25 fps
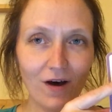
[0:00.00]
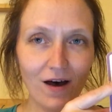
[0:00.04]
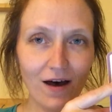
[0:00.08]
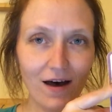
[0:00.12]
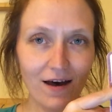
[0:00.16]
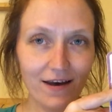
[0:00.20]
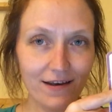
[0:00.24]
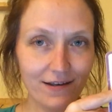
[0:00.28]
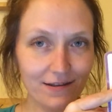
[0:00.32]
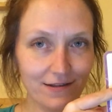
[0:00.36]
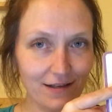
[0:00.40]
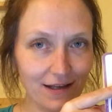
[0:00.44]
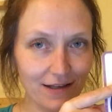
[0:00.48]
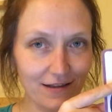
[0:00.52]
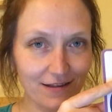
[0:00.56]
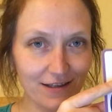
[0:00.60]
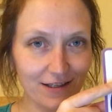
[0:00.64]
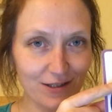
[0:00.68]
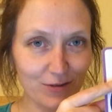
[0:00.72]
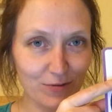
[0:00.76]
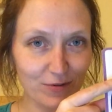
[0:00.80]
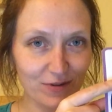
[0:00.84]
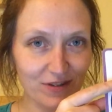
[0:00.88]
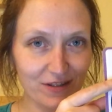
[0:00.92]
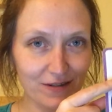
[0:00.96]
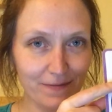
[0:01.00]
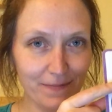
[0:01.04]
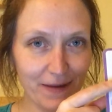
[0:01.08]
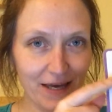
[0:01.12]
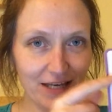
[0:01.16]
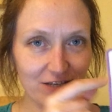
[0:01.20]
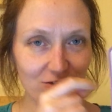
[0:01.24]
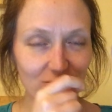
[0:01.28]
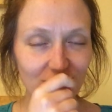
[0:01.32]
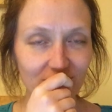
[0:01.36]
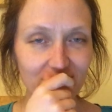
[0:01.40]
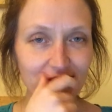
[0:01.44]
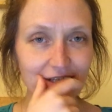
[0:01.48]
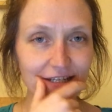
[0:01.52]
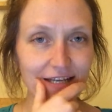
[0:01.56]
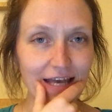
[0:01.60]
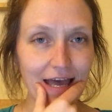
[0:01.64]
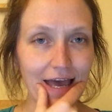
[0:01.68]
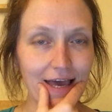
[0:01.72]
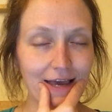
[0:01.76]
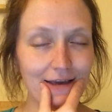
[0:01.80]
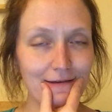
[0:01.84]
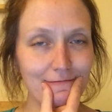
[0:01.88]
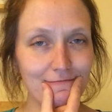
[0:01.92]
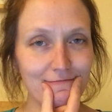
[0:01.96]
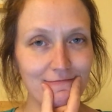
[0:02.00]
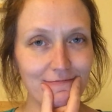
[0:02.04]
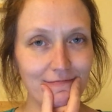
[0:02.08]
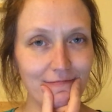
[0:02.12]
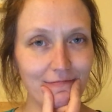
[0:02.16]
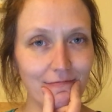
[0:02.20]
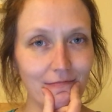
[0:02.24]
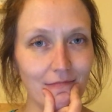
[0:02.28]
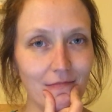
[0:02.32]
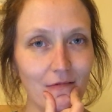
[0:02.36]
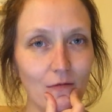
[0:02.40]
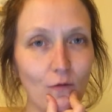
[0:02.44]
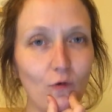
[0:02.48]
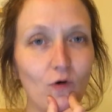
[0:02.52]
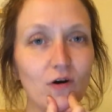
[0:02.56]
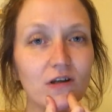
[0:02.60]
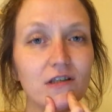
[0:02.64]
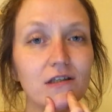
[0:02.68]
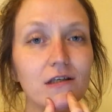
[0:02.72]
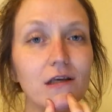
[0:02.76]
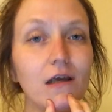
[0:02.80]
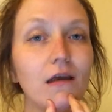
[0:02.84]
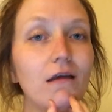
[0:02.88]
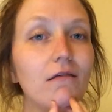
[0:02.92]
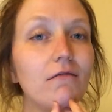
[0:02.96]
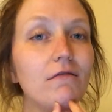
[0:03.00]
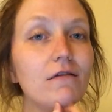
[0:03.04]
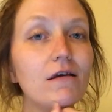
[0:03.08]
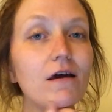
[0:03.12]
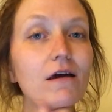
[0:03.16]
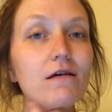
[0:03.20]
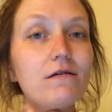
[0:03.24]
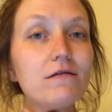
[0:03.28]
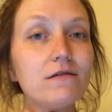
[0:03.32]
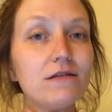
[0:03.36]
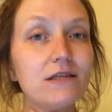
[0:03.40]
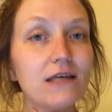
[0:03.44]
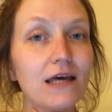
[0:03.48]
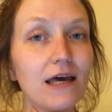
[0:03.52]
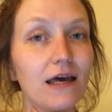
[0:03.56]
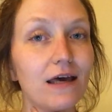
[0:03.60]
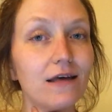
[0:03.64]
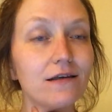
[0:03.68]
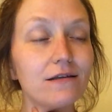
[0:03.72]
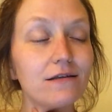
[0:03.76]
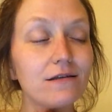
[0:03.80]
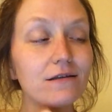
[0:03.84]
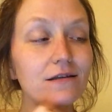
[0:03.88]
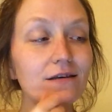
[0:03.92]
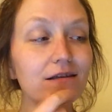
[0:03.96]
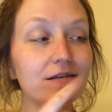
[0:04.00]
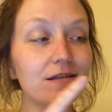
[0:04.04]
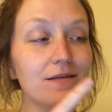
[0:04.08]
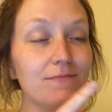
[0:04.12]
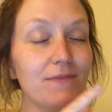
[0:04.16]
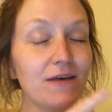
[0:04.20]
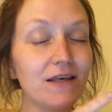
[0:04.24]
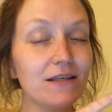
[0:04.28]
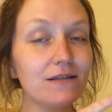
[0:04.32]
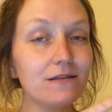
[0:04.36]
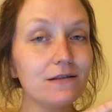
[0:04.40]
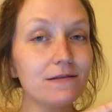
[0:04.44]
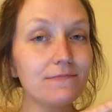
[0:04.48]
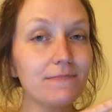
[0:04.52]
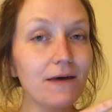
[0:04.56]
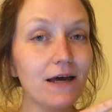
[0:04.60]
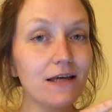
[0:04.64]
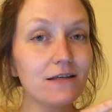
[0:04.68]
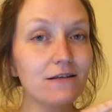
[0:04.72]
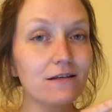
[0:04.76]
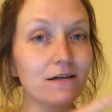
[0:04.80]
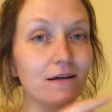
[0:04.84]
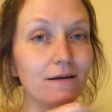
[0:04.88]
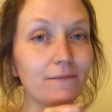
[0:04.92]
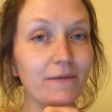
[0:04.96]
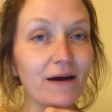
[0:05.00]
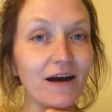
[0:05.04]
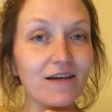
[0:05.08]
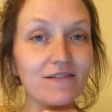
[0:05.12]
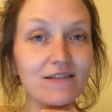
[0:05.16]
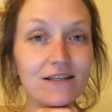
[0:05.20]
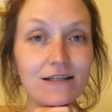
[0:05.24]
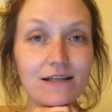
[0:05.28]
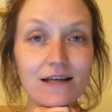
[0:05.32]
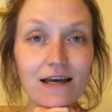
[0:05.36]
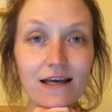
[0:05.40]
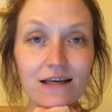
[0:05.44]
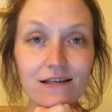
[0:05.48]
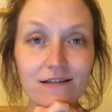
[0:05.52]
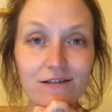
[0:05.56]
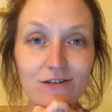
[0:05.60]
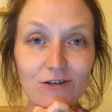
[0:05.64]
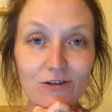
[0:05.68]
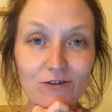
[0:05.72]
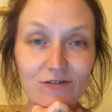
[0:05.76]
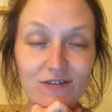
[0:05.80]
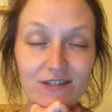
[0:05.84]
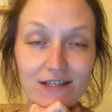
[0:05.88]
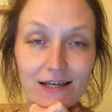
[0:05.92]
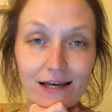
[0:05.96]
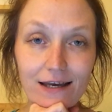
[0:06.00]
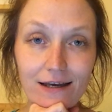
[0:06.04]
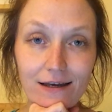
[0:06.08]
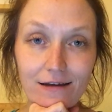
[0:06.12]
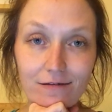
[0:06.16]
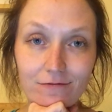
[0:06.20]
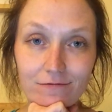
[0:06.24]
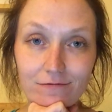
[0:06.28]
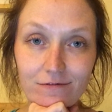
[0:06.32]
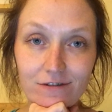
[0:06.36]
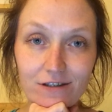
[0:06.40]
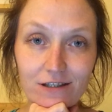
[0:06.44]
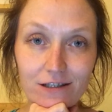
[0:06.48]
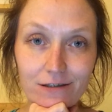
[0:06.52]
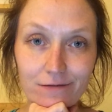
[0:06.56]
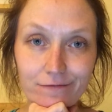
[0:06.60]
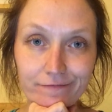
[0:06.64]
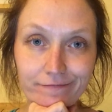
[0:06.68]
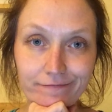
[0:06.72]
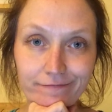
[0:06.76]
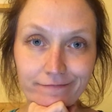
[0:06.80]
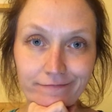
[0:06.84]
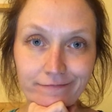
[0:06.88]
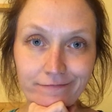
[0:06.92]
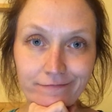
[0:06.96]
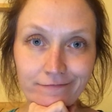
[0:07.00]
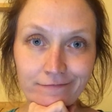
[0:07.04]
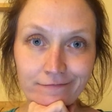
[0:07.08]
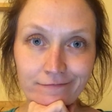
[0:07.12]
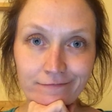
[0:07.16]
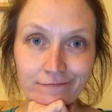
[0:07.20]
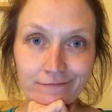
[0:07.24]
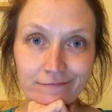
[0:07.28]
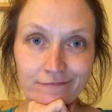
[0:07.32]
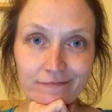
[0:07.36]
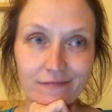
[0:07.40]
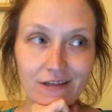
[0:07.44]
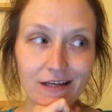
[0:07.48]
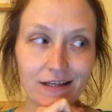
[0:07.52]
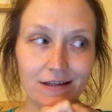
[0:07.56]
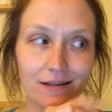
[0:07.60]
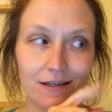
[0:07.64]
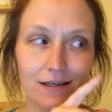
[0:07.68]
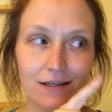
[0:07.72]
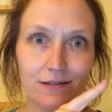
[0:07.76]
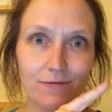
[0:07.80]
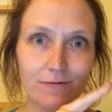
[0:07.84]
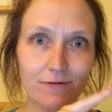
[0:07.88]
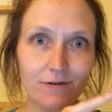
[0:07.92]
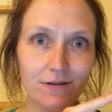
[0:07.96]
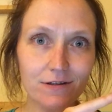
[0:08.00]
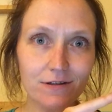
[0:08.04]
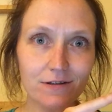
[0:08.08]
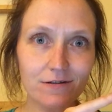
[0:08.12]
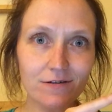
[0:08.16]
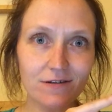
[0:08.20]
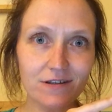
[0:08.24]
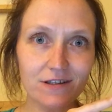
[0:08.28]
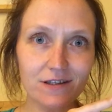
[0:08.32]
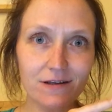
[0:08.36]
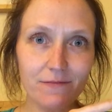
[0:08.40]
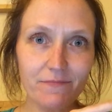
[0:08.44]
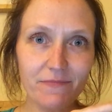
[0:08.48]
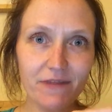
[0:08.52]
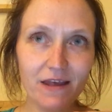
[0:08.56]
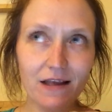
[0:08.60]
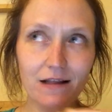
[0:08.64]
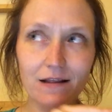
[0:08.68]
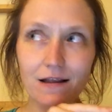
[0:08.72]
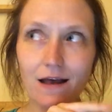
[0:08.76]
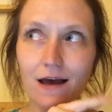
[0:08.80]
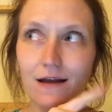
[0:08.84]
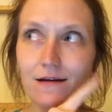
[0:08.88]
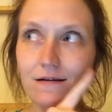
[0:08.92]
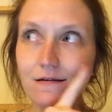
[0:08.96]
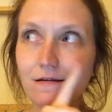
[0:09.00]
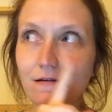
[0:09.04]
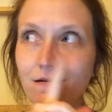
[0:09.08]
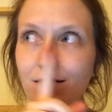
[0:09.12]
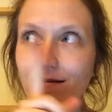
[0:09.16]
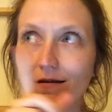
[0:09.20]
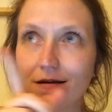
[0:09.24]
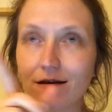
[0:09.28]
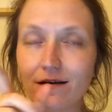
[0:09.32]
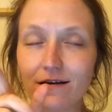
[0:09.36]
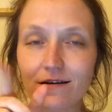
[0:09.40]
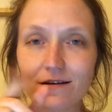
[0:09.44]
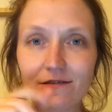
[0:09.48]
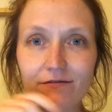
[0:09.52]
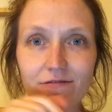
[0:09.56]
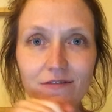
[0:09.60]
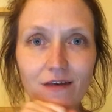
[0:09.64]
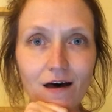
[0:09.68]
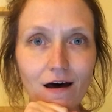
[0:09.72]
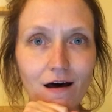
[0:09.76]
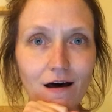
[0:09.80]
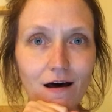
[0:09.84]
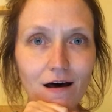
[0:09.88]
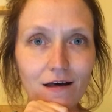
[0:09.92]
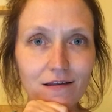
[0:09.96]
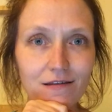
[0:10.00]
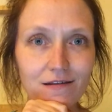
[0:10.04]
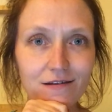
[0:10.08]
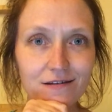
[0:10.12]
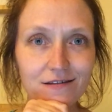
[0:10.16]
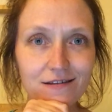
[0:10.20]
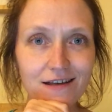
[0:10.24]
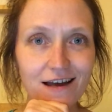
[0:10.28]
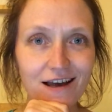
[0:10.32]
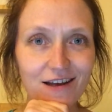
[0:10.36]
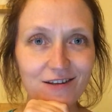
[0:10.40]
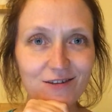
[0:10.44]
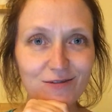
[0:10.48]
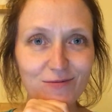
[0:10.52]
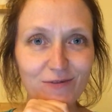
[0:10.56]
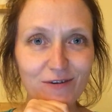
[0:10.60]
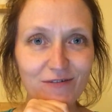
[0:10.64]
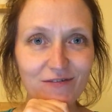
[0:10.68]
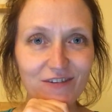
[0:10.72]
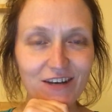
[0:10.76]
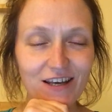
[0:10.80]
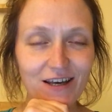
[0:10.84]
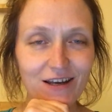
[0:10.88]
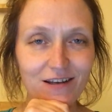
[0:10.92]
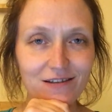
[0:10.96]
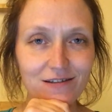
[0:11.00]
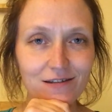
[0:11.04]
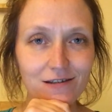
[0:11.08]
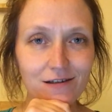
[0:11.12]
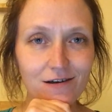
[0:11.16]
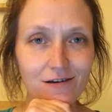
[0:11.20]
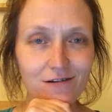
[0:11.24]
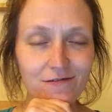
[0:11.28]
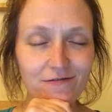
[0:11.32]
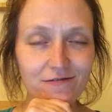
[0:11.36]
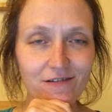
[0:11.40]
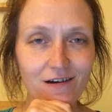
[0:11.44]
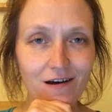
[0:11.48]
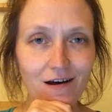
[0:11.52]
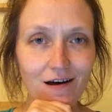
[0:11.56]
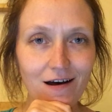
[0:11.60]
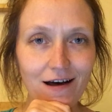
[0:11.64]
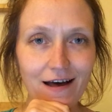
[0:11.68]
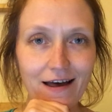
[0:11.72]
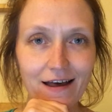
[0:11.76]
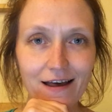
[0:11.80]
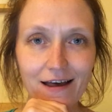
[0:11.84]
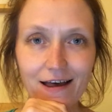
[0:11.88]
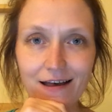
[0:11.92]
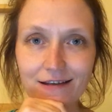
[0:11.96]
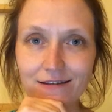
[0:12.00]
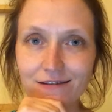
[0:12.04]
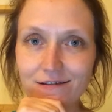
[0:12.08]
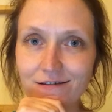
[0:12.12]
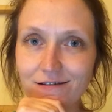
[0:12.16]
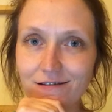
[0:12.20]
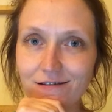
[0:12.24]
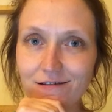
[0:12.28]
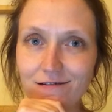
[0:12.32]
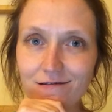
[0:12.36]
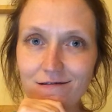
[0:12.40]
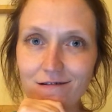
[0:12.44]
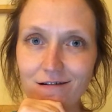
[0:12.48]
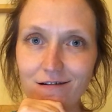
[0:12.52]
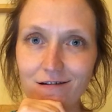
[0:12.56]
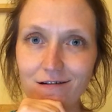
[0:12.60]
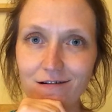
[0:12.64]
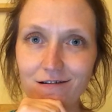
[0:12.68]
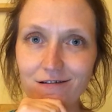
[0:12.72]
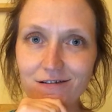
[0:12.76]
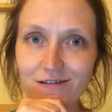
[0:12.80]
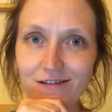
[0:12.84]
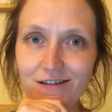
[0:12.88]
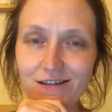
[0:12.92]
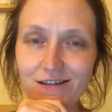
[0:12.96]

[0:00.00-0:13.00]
I said this was special today. What do you notice that's a bit special about today's new sound? This one has got something that none of the other sounds we've learnt so far has got.